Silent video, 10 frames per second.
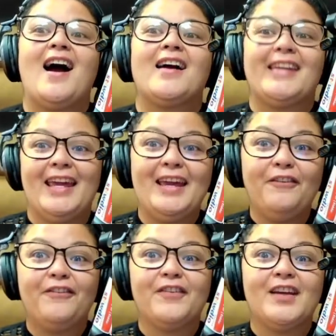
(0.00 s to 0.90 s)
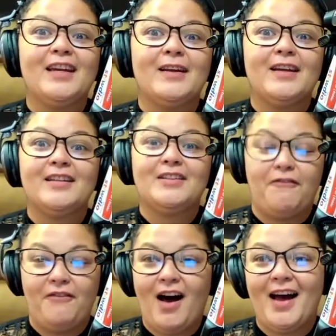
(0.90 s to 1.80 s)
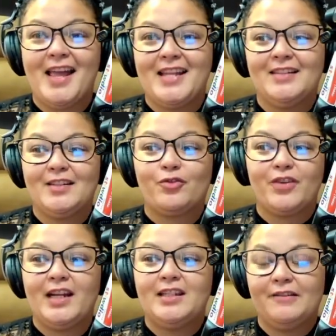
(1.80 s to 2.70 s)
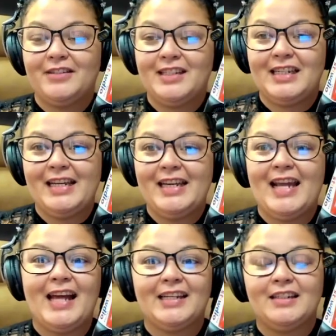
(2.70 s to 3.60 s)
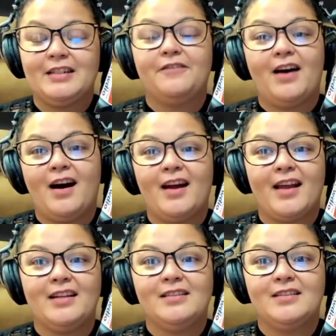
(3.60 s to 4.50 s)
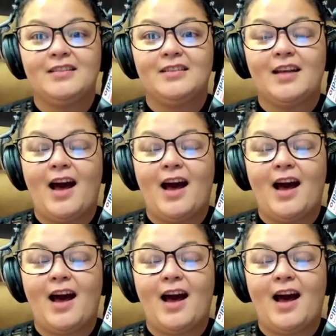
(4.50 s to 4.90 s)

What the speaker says: Kif defines creativity and it defines